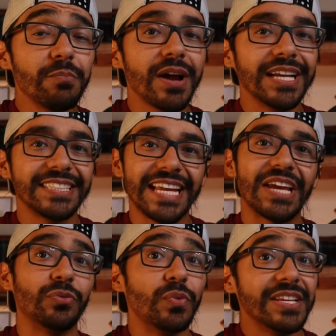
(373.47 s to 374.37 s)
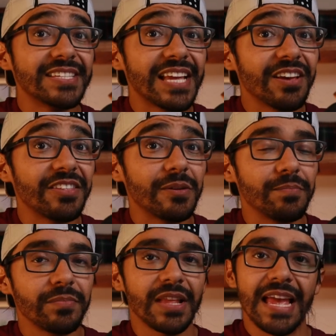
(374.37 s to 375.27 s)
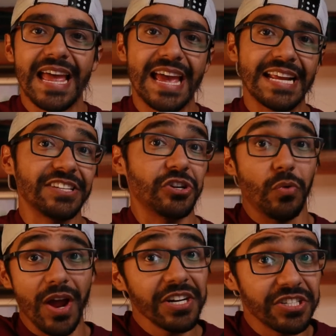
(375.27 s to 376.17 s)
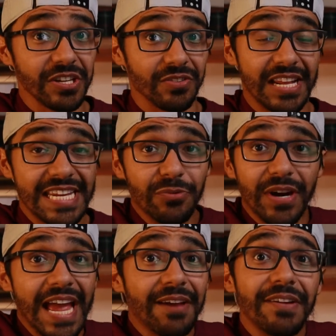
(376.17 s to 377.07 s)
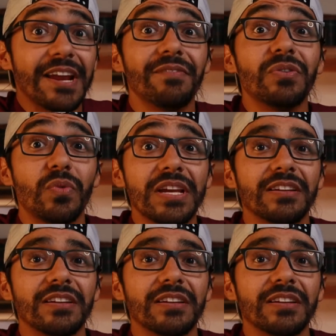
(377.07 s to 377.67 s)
bikes and resell them at his garage sale that he would have every week.